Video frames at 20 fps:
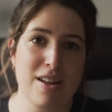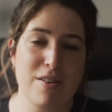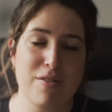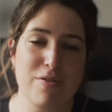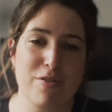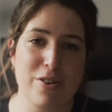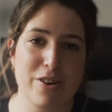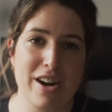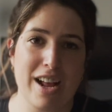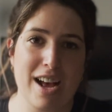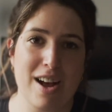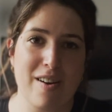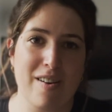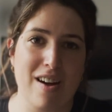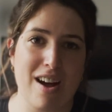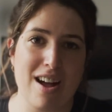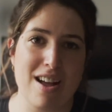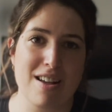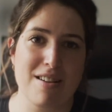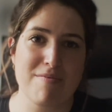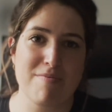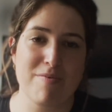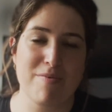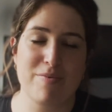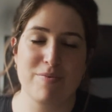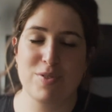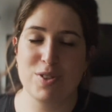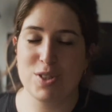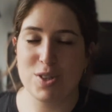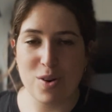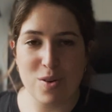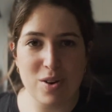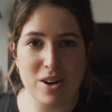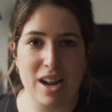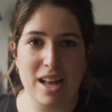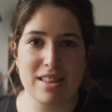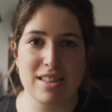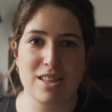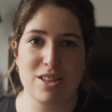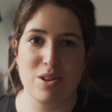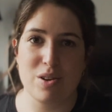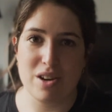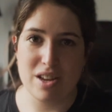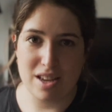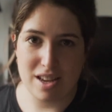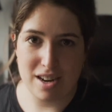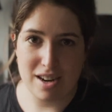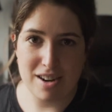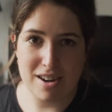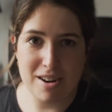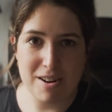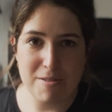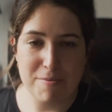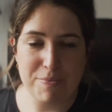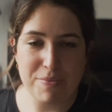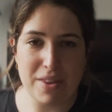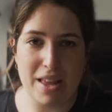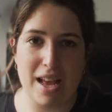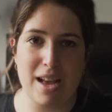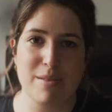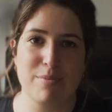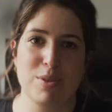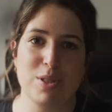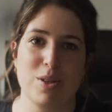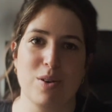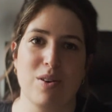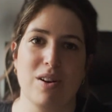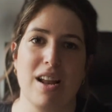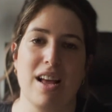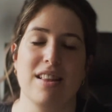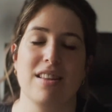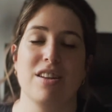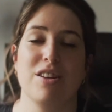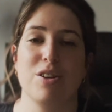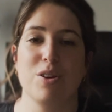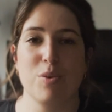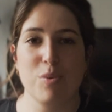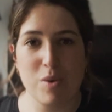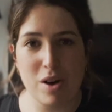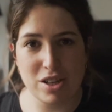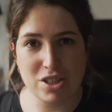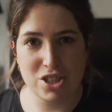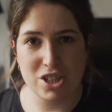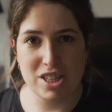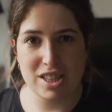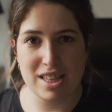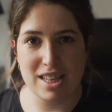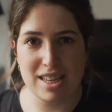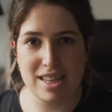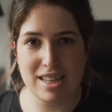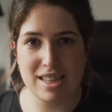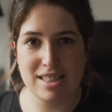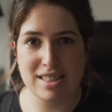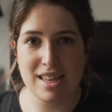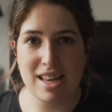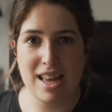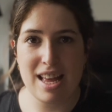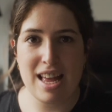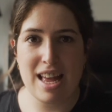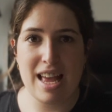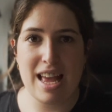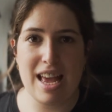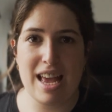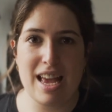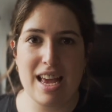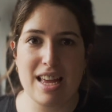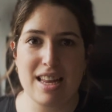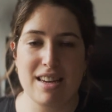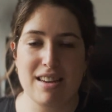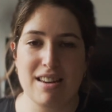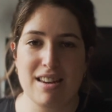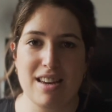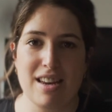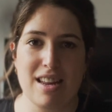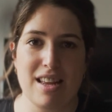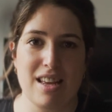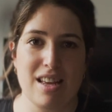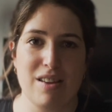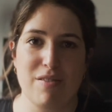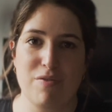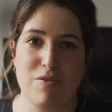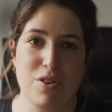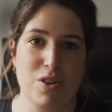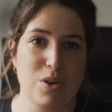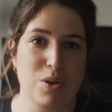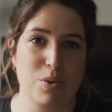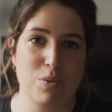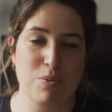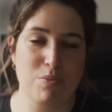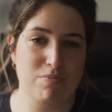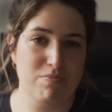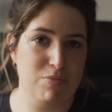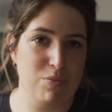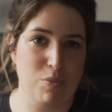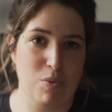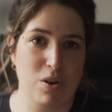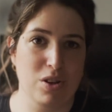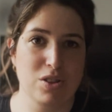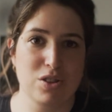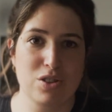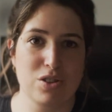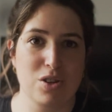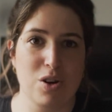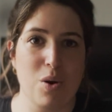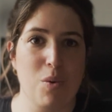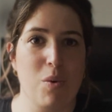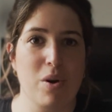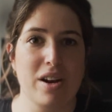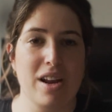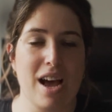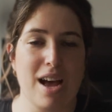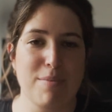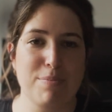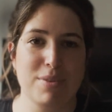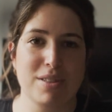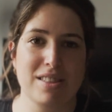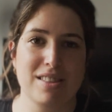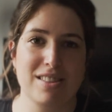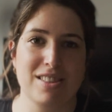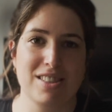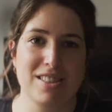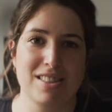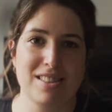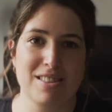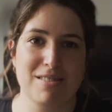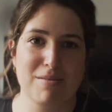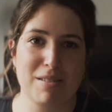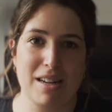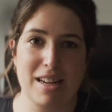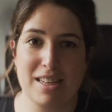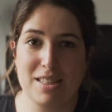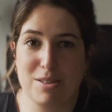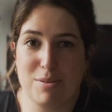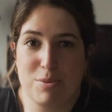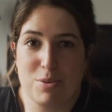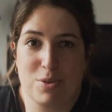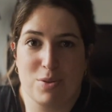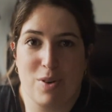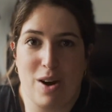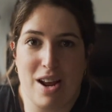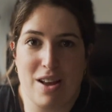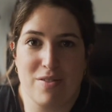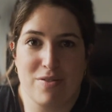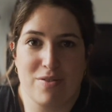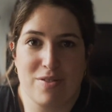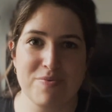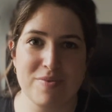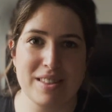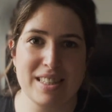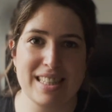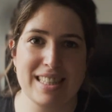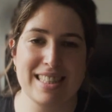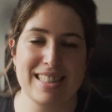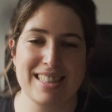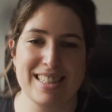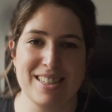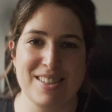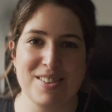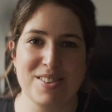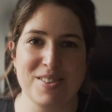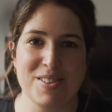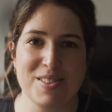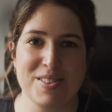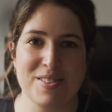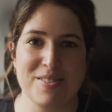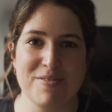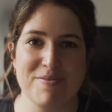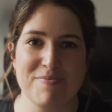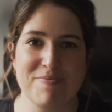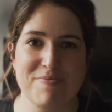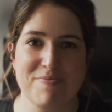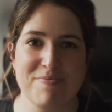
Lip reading: For now, I'm so glad that you're here. I'm so glad that you're watching this. And if you want to know what happens, just click subscribe. See you soon.